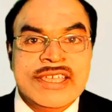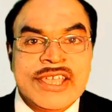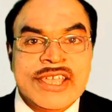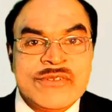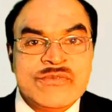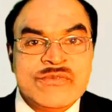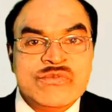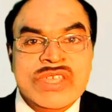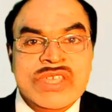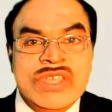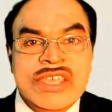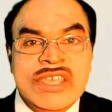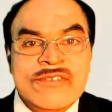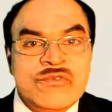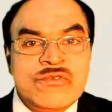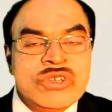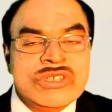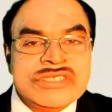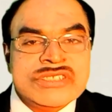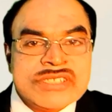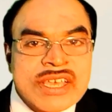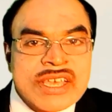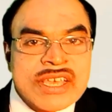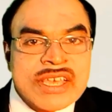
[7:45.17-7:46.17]
If the
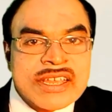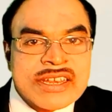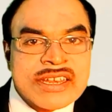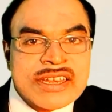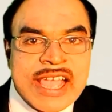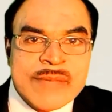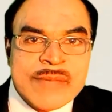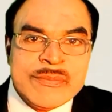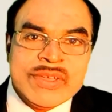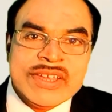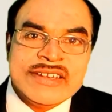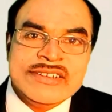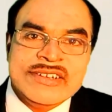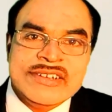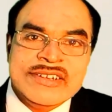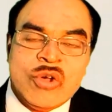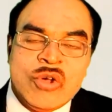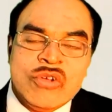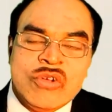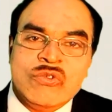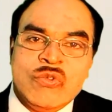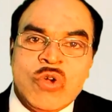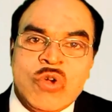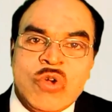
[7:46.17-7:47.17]
inflows are coming
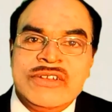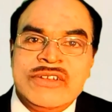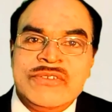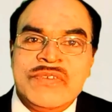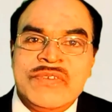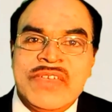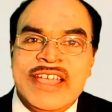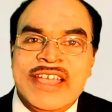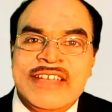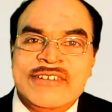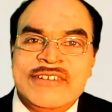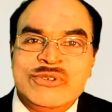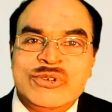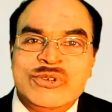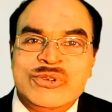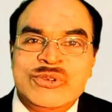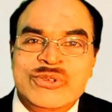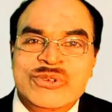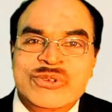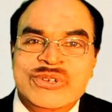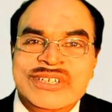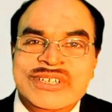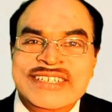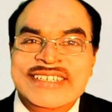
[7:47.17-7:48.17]
down, what we have to
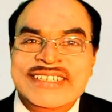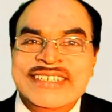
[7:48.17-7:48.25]
do.